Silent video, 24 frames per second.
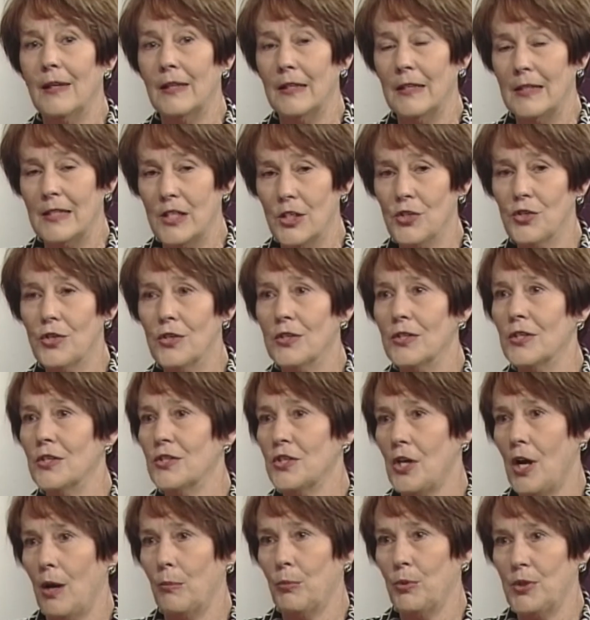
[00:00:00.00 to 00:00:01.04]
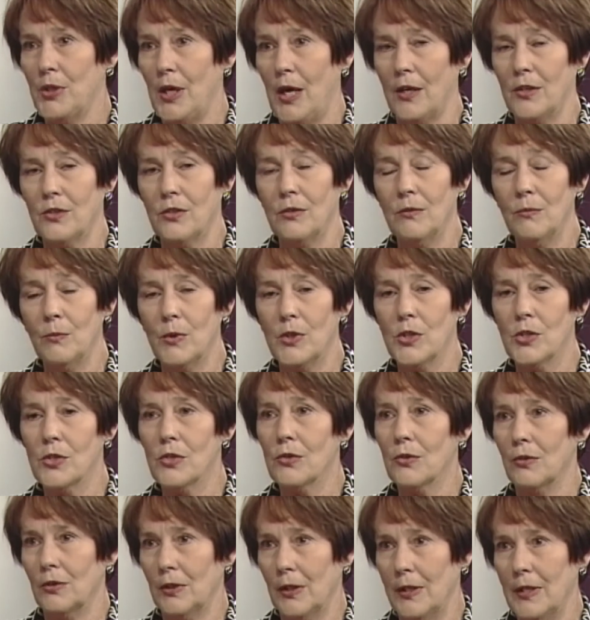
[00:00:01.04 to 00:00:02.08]
in addition to child protection, which
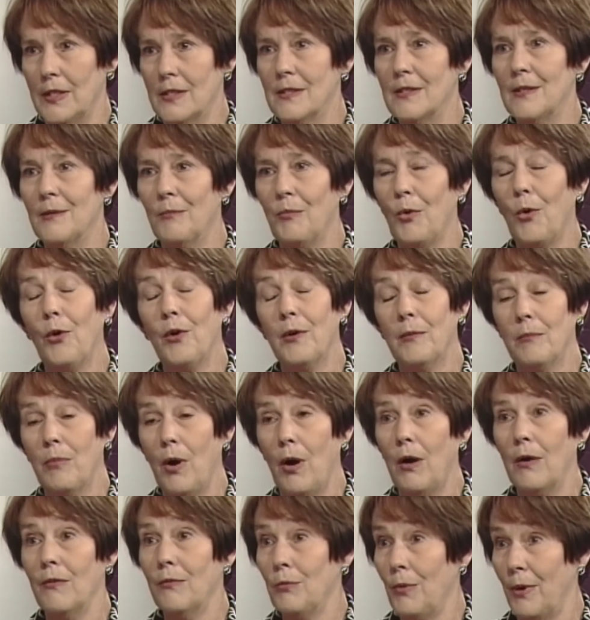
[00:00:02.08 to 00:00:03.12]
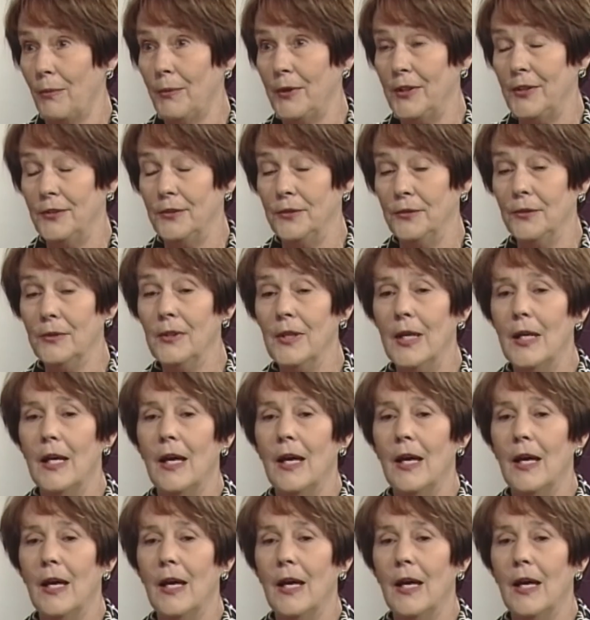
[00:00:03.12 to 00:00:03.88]
certainly is an important part of what we do,